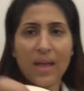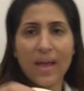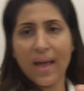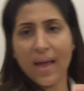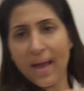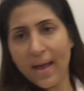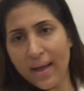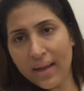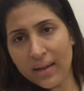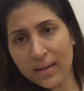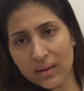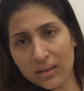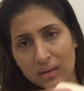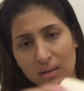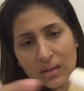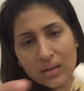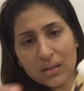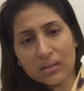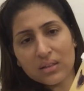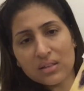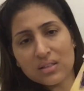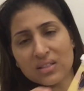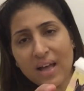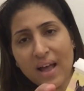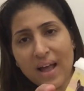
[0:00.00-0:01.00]
And
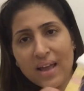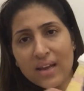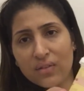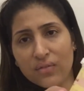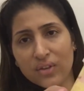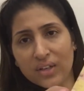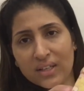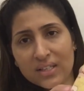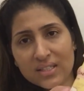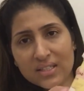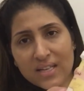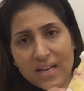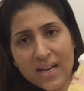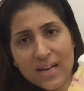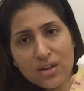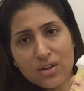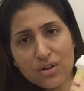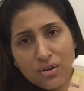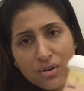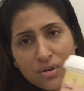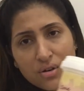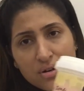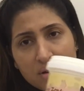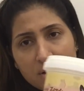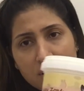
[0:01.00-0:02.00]
the side of the
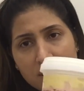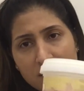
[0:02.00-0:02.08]
container